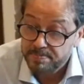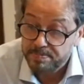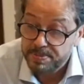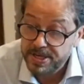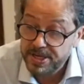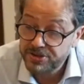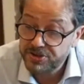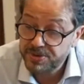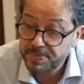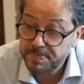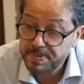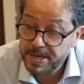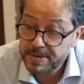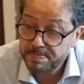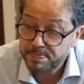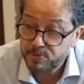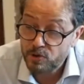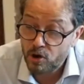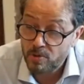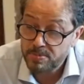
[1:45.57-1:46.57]

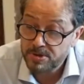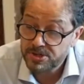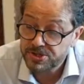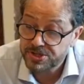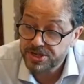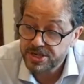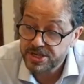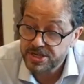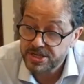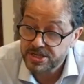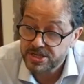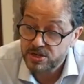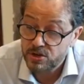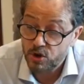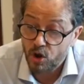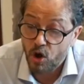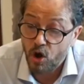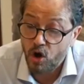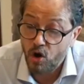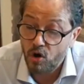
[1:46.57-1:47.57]
BJP promises
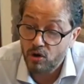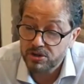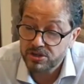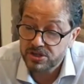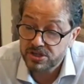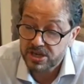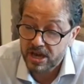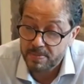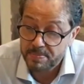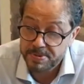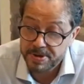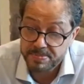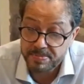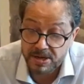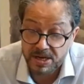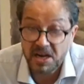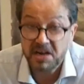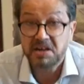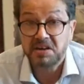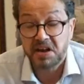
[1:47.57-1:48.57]
law on
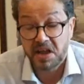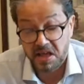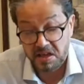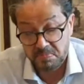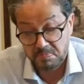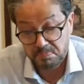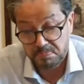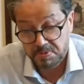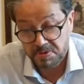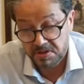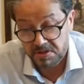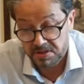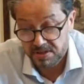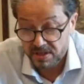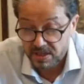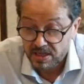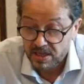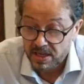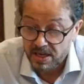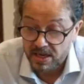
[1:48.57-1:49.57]
Sabarimala
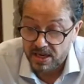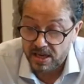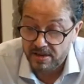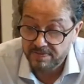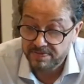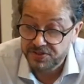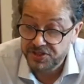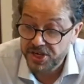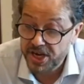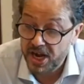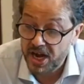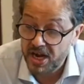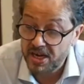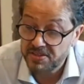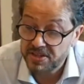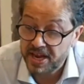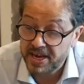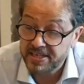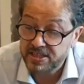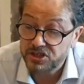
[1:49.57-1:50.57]
temple, love
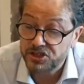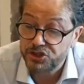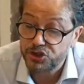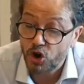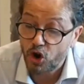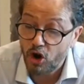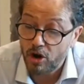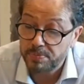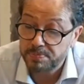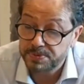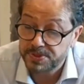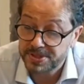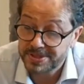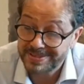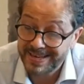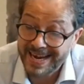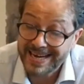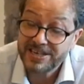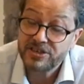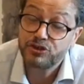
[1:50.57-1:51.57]
jihad and
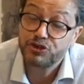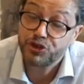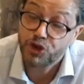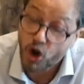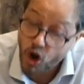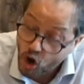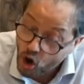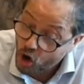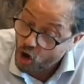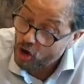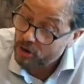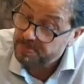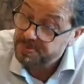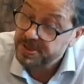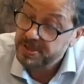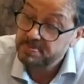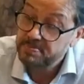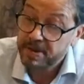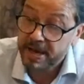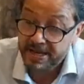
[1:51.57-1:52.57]
jobs
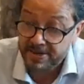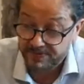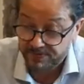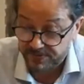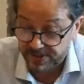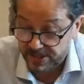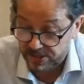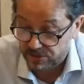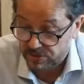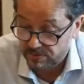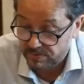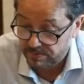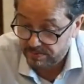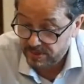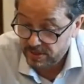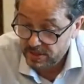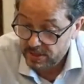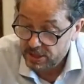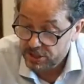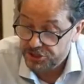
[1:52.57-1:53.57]
in manifesto.
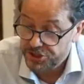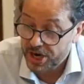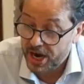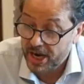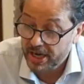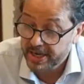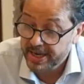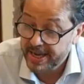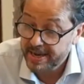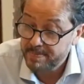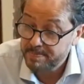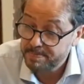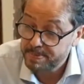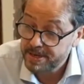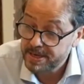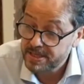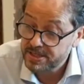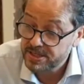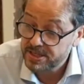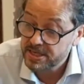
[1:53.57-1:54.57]
Shah
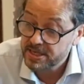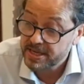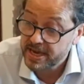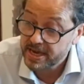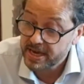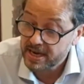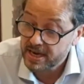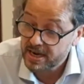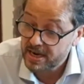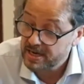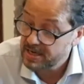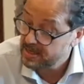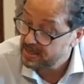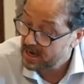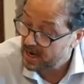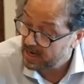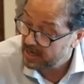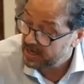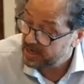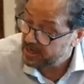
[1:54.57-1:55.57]
campaigns in Kerala
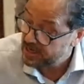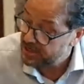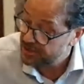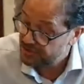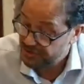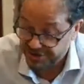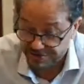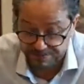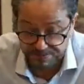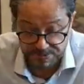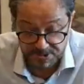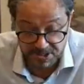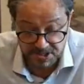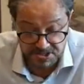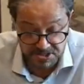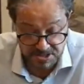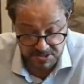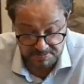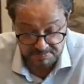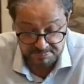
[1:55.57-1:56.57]
targets chief
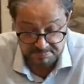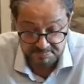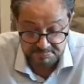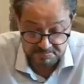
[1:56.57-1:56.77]
minister.